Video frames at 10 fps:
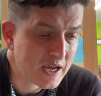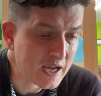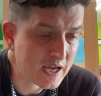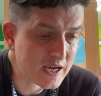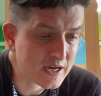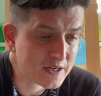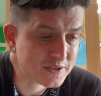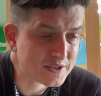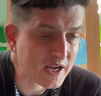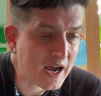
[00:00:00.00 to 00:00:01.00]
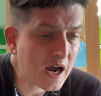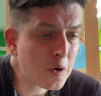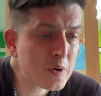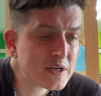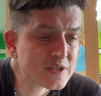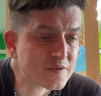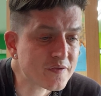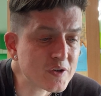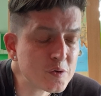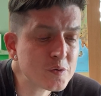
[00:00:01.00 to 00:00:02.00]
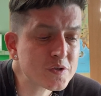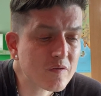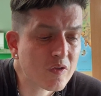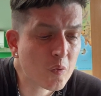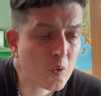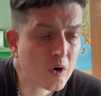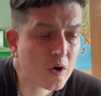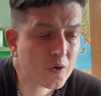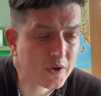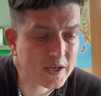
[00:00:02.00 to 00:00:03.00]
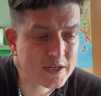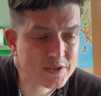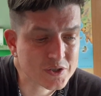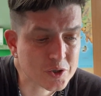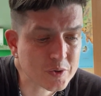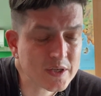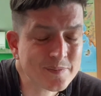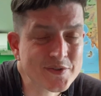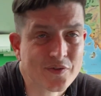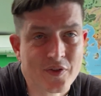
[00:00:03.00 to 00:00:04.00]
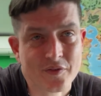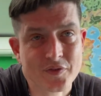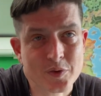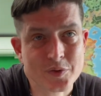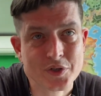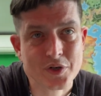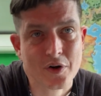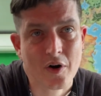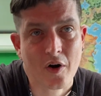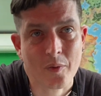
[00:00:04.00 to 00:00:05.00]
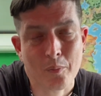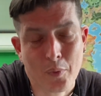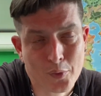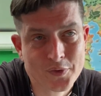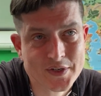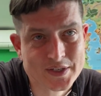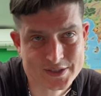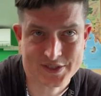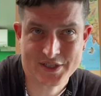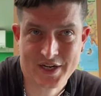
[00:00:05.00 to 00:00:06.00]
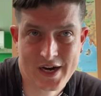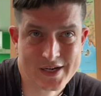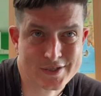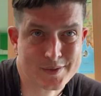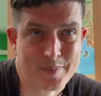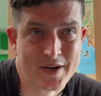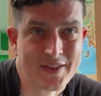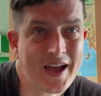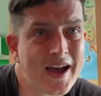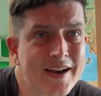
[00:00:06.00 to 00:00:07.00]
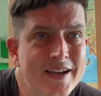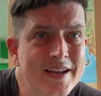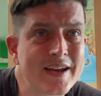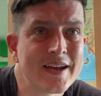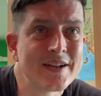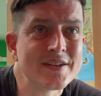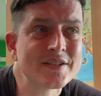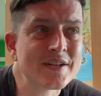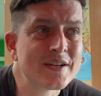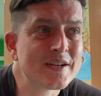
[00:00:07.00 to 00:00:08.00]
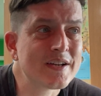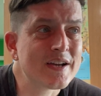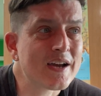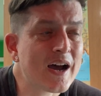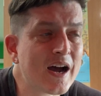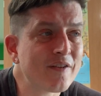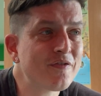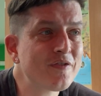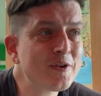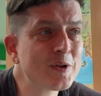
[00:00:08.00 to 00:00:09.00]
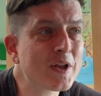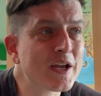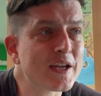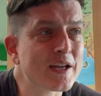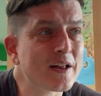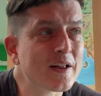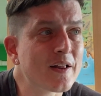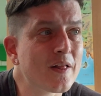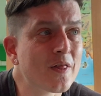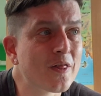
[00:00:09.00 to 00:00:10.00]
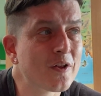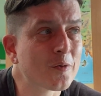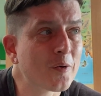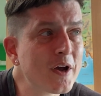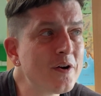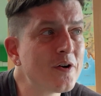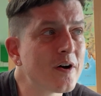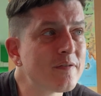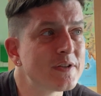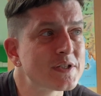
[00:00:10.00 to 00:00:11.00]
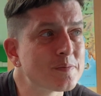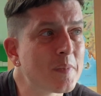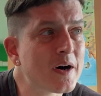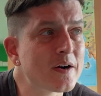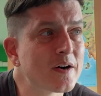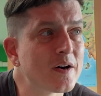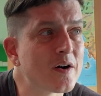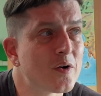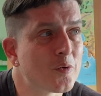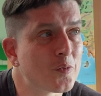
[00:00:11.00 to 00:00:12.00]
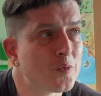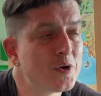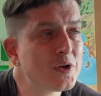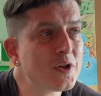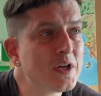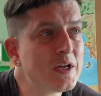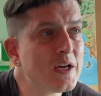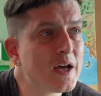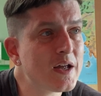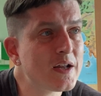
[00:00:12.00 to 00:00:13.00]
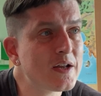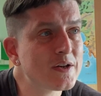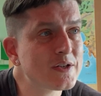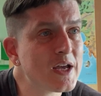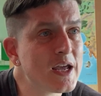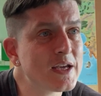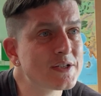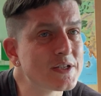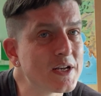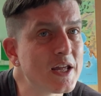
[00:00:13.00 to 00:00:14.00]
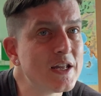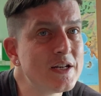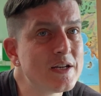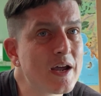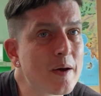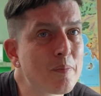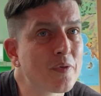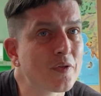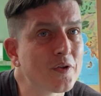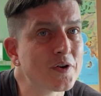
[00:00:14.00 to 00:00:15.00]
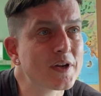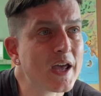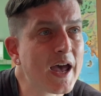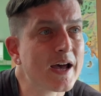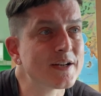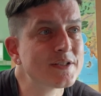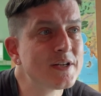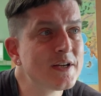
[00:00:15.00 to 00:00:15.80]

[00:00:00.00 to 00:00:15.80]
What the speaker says: and how his views of the world and his dreams for the future are molded and changed by that. And I feel like the writer of this manga really takes an in-depth look at